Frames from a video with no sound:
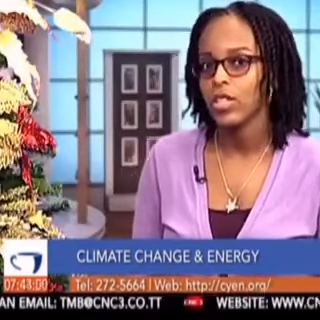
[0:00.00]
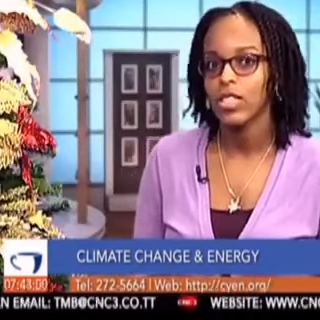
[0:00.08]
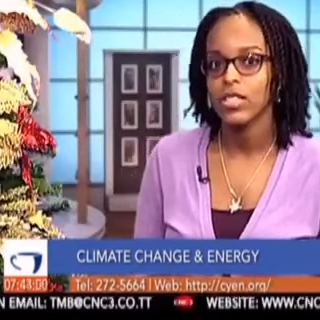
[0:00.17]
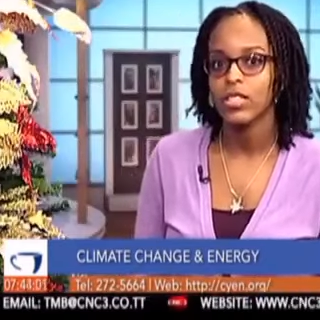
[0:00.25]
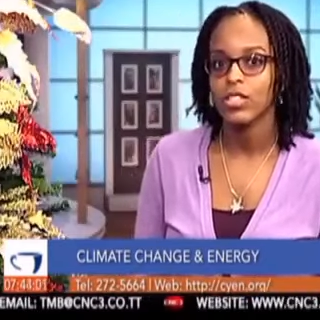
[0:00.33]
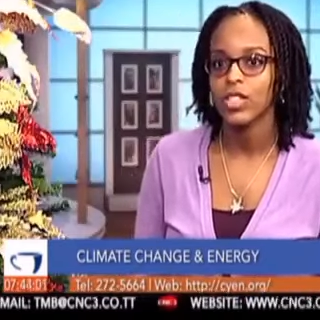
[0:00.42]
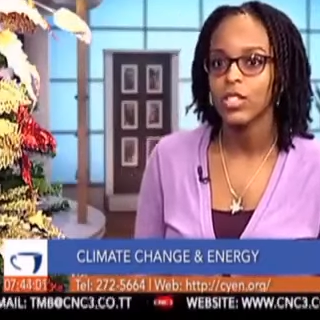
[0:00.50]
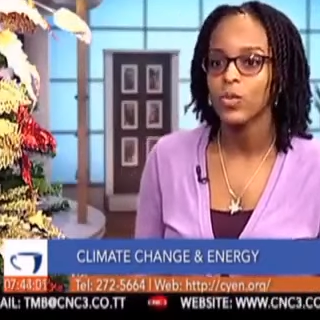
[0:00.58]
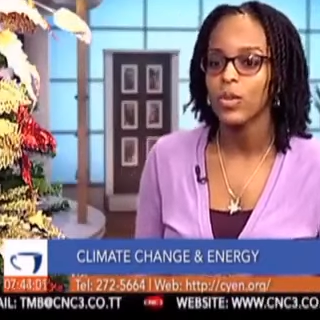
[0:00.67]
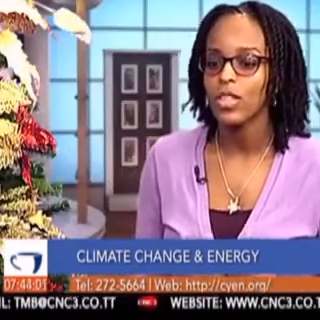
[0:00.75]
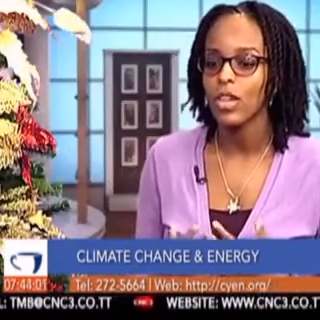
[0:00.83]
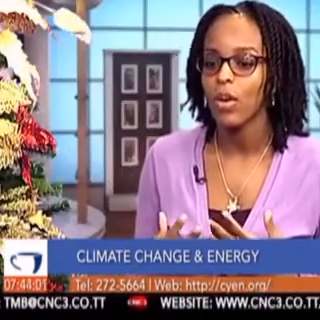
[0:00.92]
because
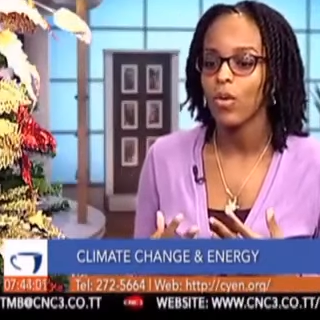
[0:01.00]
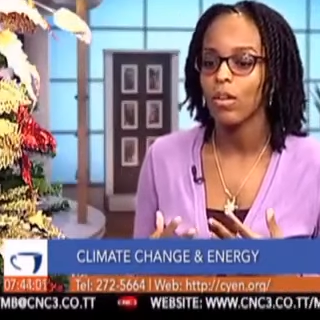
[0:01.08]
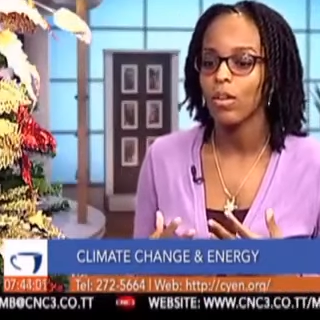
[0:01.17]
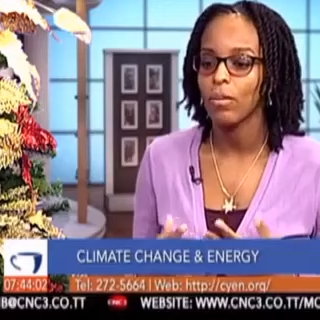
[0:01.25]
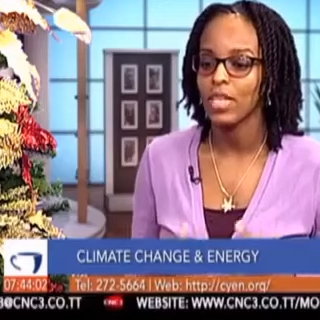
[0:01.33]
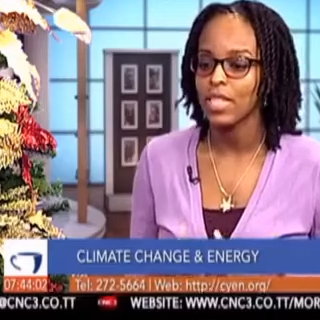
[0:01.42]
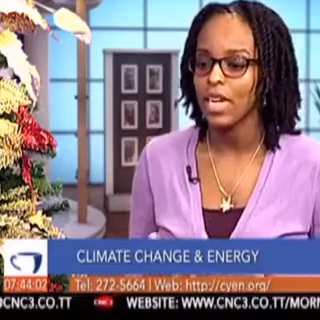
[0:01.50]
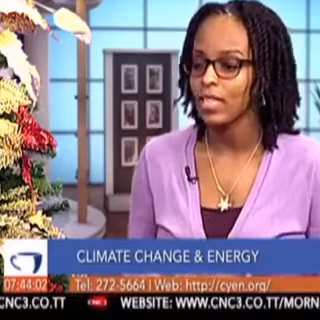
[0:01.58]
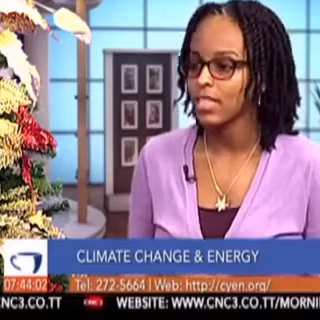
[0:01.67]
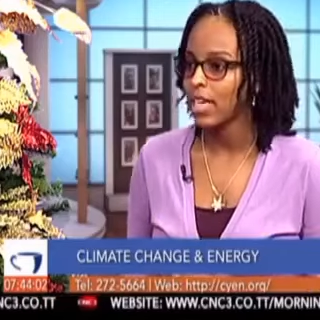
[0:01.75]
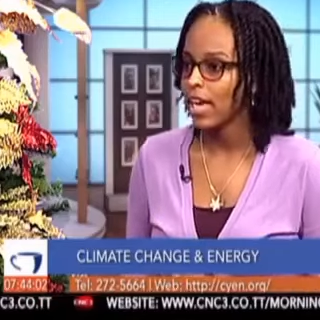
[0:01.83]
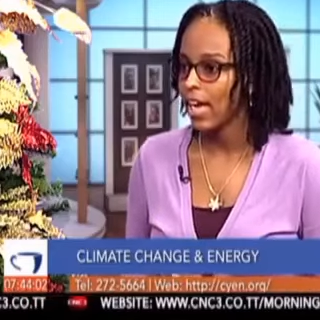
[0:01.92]
just with our
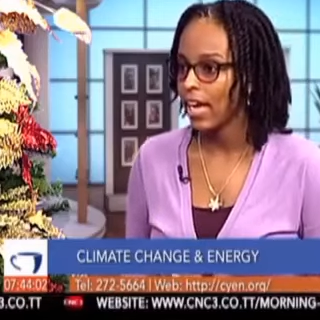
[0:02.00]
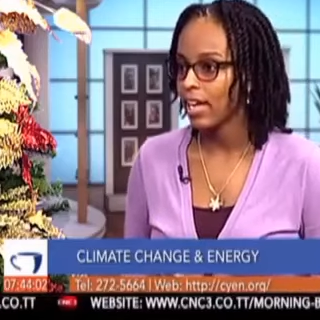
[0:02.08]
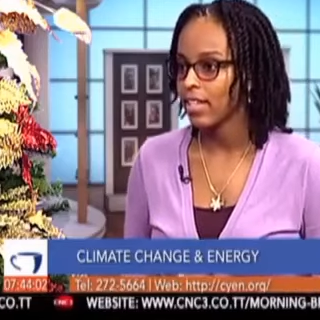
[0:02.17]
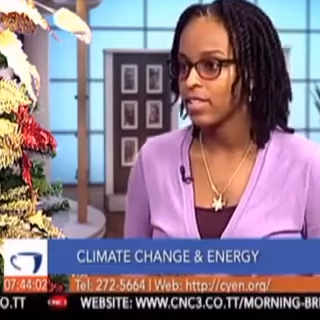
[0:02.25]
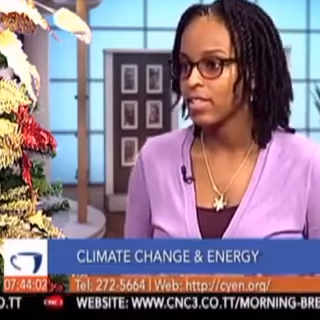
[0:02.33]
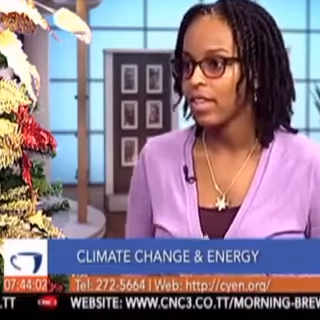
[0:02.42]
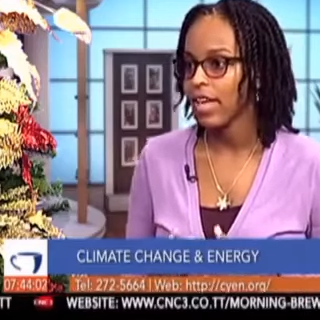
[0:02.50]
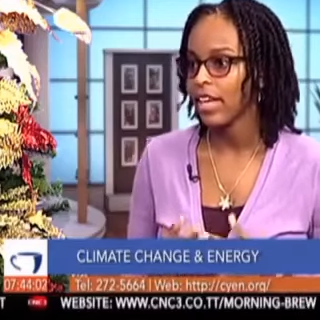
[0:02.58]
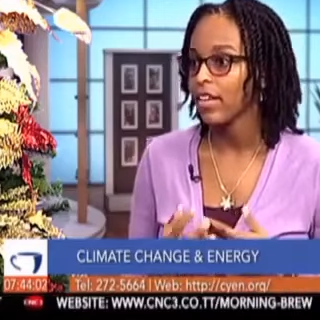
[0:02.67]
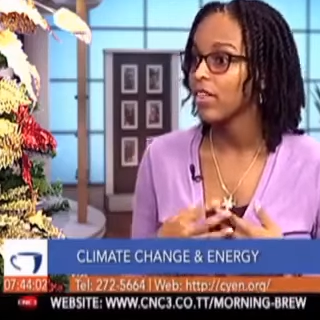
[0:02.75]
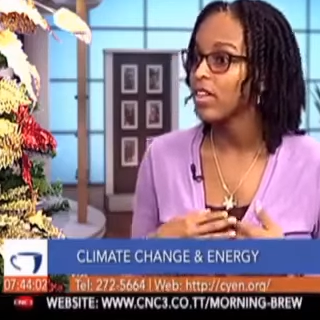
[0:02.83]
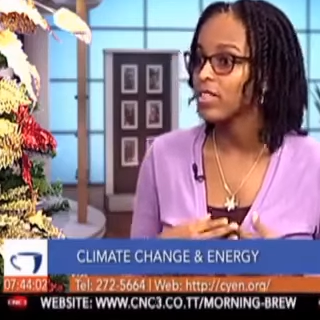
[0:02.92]
mentality here, it's
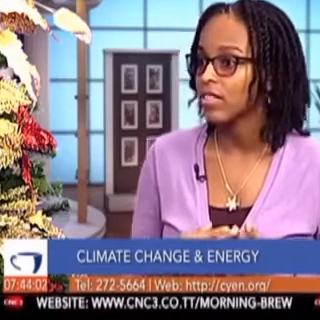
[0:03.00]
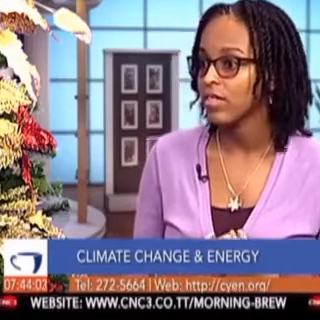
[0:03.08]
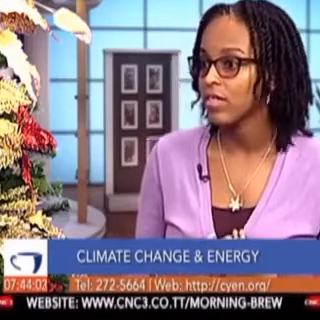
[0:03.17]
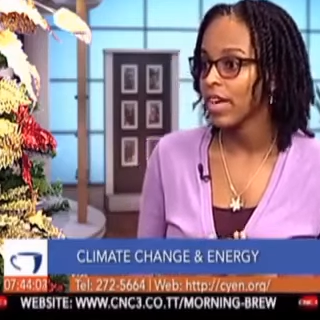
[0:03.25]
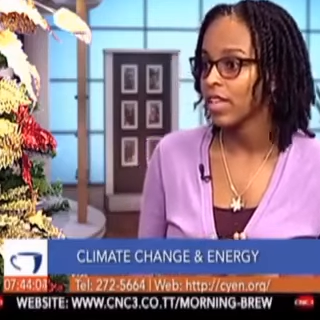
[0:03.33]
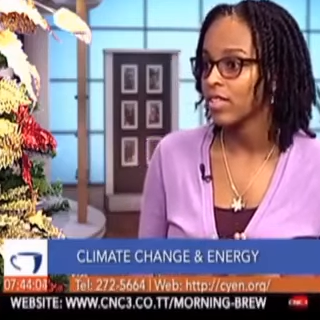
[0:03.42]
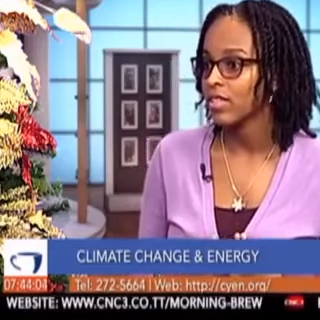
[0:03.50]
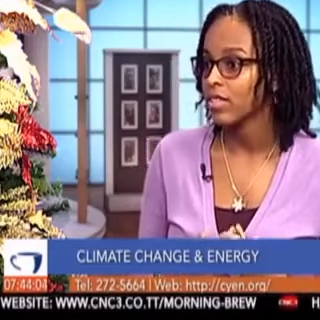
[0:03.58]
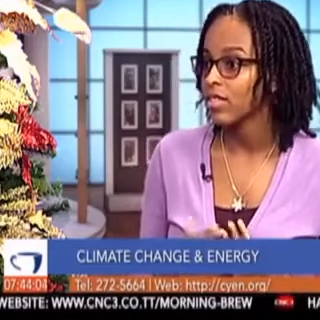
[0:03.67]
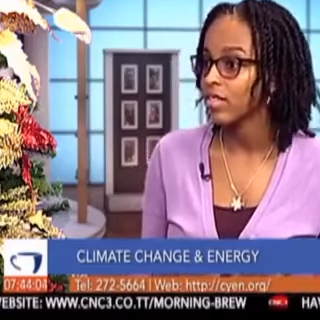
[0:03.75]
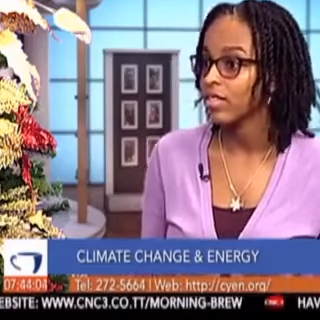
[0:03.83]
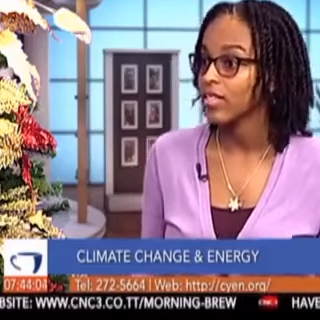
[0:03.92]
like if it doesn't affect
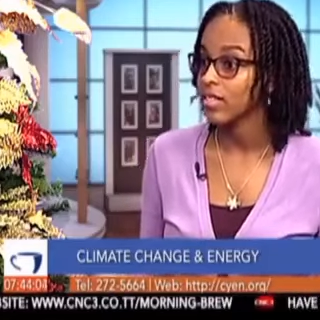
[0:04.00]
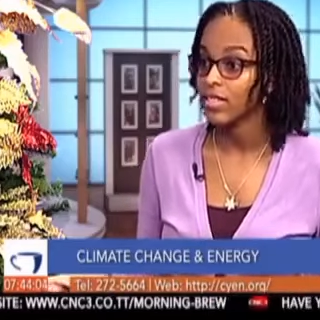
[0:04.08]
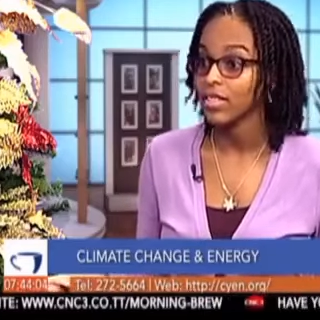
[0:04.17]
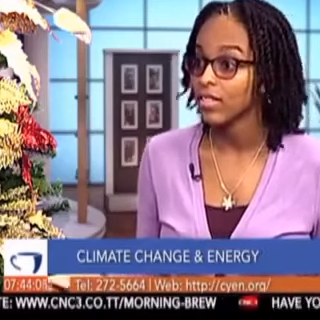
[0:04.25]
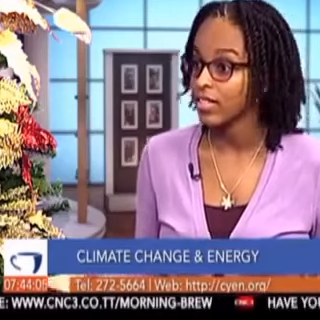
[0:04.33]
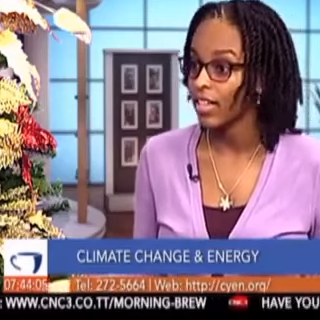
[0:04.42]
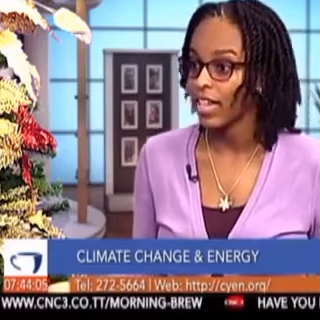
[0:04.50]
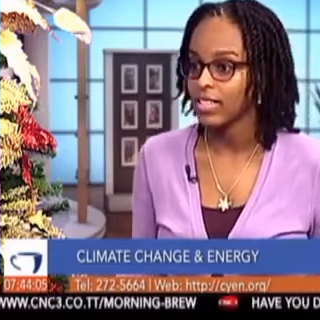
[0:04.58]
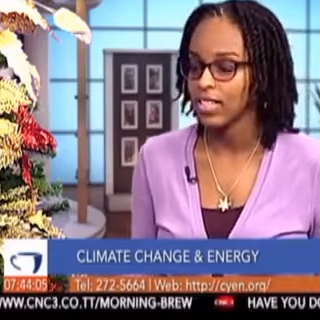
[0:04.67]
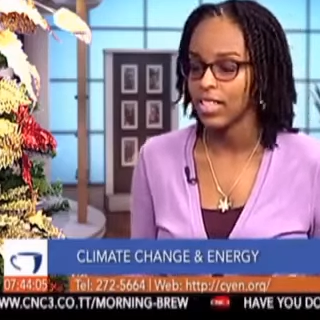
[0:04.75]
us, it doesn't exist in